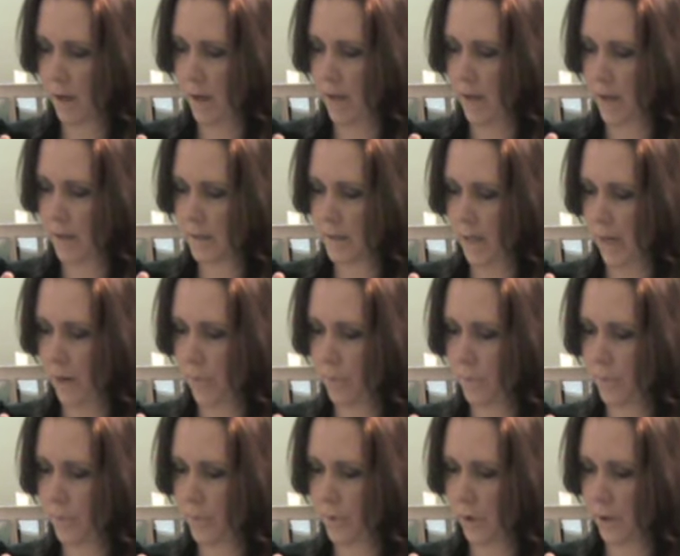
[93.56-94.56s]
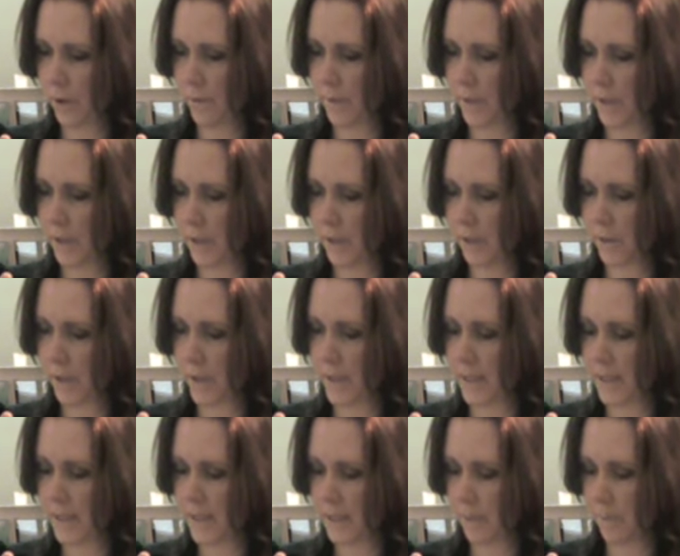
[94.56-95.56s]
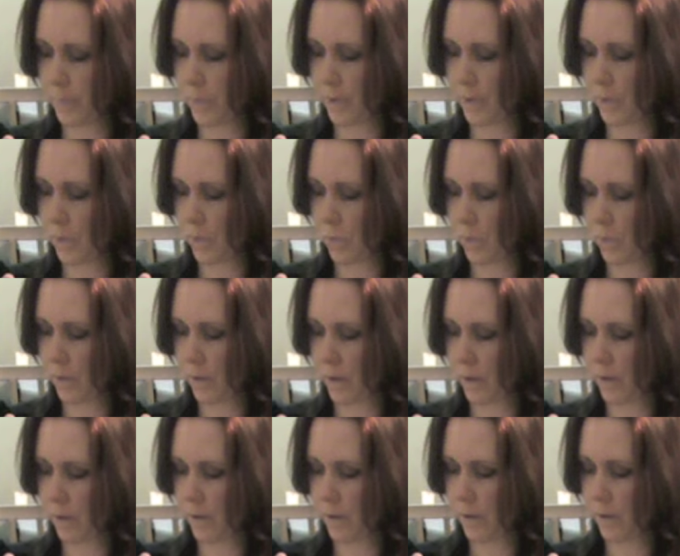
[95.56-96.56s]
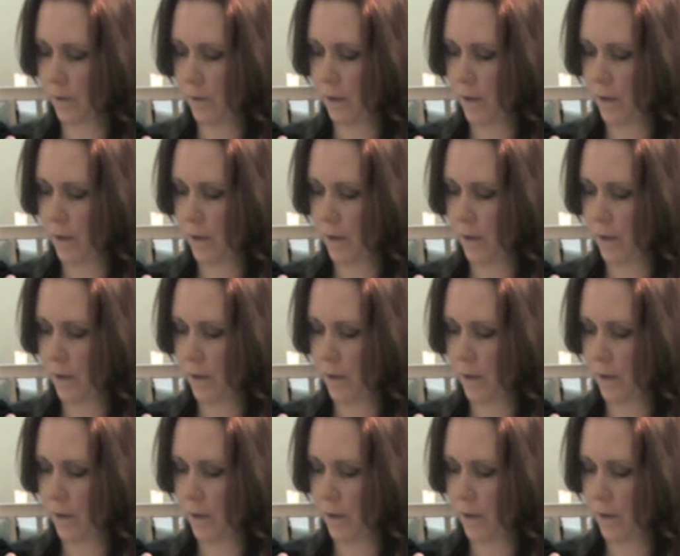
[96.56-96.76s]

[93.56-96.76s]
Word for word: And I will put all the ingredients up in the corner.